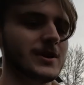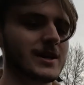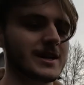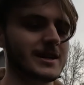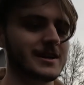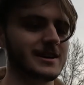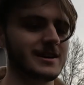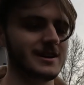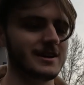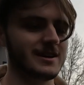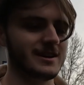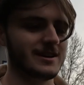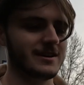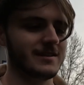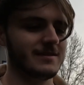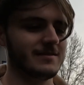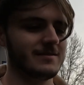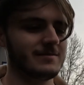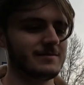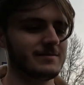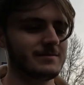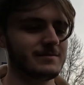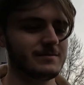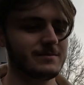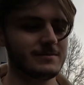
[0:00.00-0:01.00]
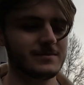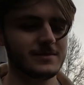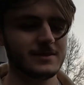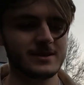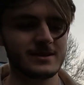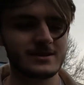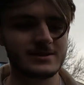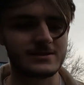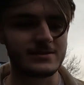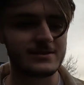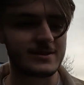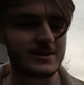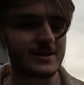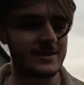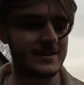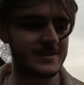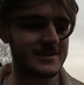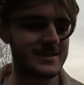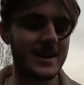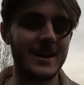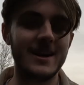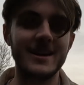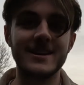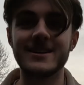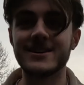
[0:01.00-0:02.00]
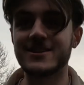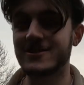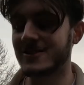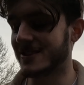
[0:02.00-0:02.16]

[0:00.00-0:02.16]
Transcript: we're gonna do the tire